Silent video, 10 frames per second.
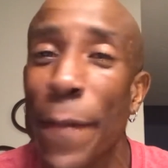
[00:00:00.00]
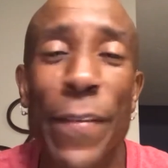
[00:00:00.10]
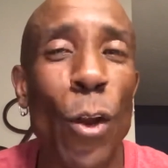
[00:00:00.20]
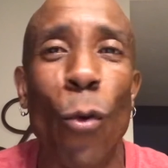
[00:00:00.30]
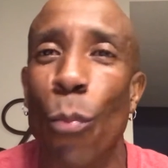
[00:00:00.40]

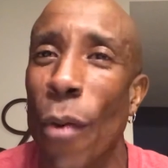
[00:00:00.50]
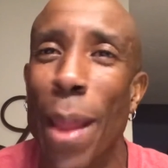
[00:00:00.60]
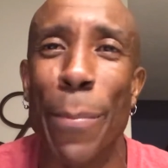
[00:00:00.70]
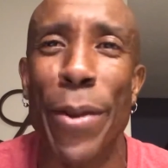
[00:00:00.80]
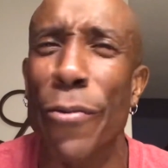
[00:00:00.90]
And even though
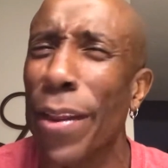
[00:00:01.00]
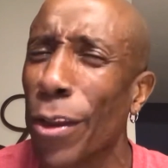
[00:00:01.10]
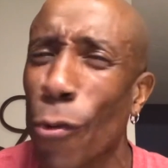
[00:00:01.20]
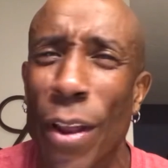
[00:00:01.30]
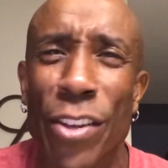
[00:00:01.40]
Brad Binder
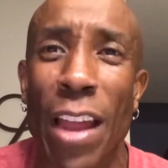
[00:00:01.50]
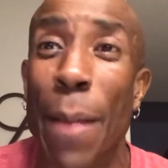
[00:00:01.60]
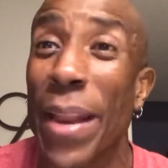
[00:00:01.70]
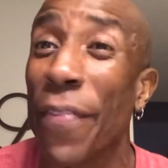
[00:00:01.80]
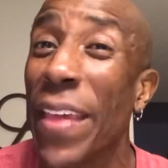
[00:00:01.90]
did a great job,